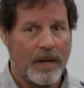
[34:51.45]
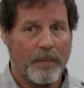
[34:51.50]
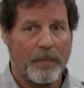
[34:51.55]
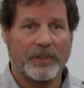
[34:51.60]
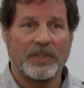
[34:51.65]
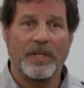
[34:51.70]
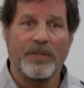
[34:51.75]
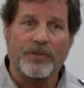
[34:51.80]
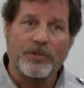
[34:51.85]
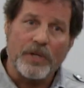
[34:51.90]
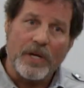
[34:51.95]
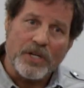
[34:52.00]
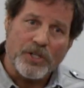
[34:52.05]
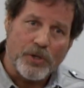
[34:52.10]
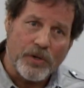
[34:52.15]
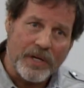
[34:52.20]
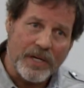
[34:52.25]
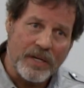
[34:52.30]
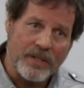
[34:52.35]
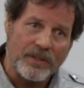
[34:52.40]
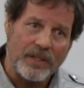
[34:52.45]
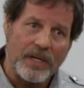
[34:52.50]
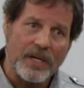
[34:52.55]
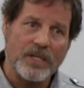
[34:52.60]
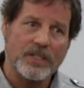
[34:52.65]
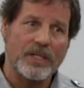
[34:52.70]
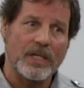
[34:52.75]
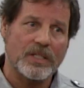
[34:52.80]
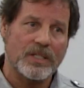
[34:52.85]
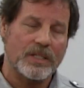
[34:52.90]
But the intriguing thing
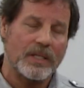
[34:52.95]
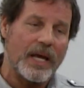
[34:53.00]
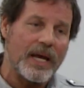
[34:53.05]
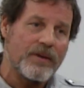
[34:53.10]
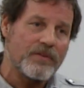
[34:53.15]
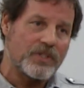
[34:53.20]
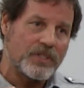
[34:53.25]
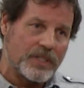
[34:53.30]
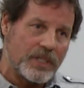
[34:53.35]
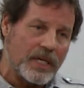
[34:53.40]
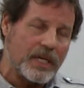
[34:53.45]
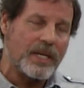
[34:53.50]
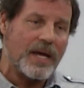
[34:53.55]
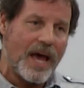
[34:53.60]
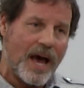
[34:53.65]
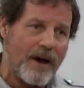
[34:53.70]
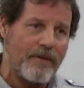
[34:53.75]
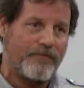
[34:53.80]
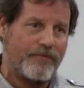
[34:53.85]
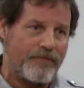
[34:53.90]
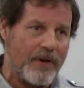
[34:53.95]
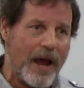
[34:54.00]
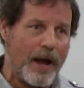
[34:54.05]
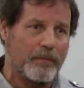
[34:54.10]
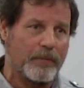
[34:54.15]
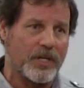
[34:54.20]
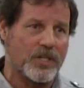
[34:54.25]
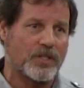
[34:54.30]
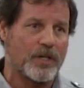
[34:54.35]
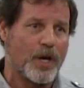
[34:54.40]
is that slaves did have
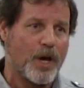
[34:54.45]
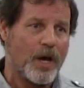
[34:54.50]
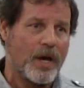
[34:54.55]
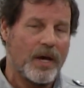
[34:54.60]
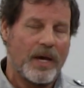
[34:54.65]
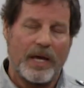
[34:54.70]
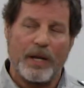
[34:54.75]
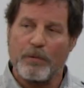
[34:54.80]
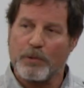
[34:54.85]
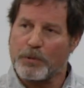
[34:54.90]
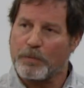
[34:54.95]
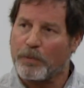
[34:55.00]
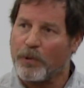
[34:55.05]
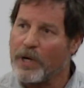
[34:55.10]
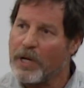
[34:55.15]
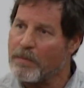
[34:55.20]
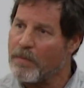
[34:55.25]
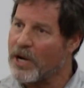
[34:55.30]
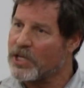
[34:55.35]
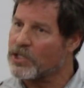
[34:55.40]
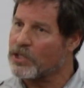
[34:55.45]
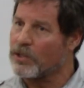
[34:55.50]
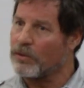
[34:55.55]
families, and it was pretty much